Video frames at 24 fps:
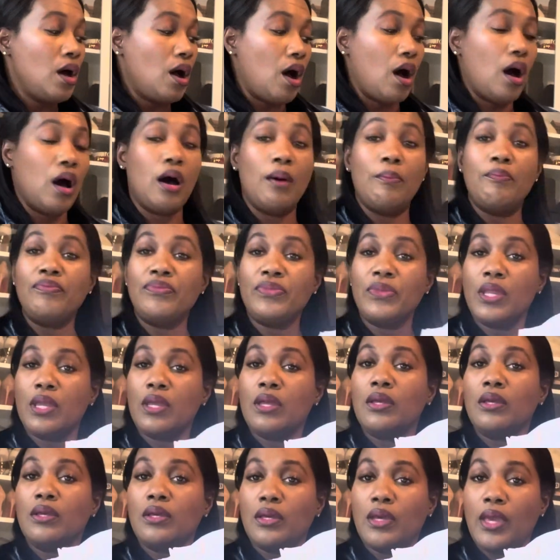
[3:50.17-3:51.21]
And
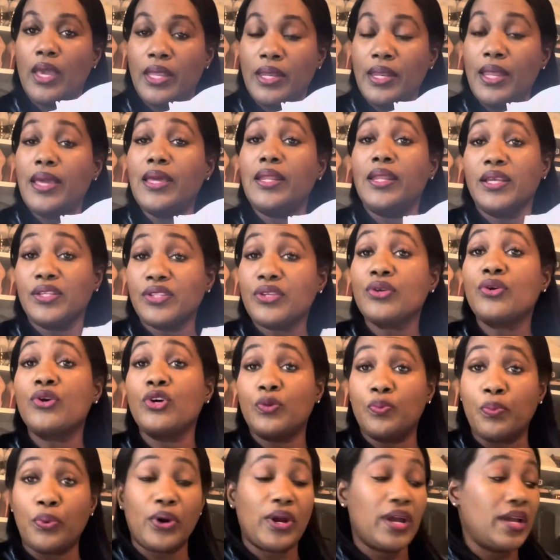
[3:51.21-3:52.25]
it is a
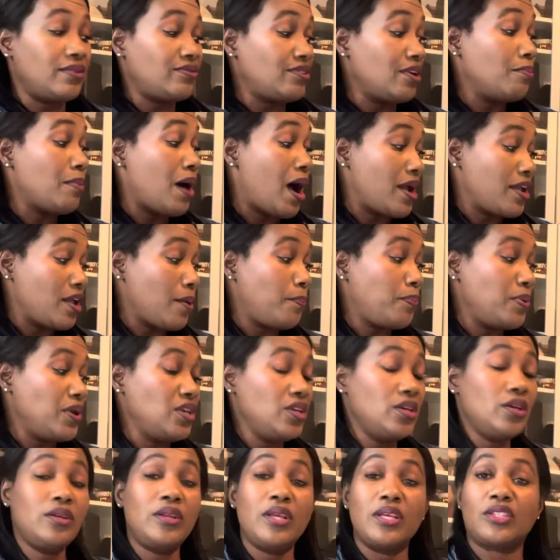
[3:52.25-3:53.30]
good brand in my
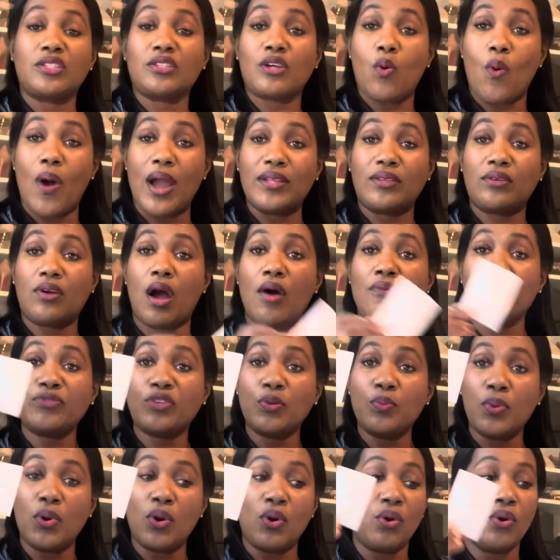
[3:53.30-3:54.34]
opinion. It's quite
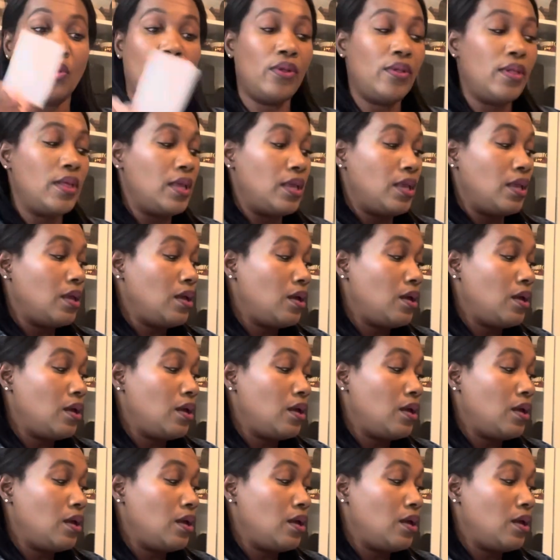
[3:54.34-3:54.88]
comfortable.